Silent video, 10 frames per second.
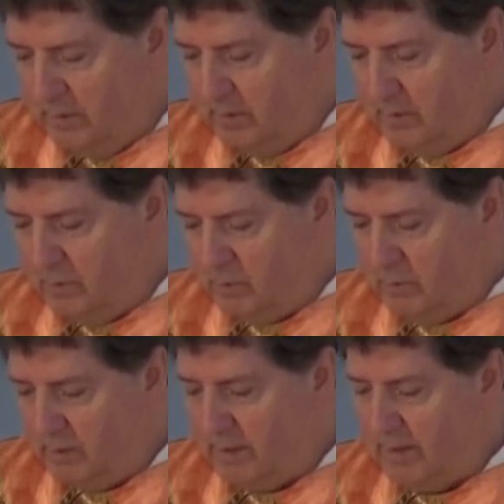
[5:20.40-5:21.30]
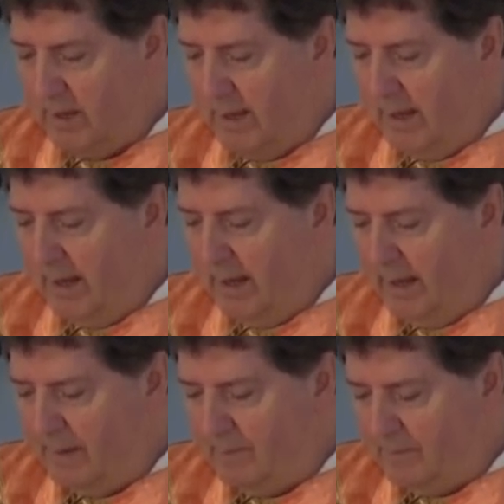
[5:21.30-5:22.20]
to really
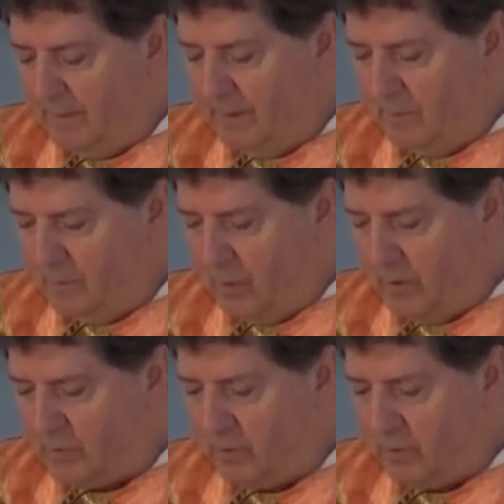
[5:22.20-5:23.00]
um, focus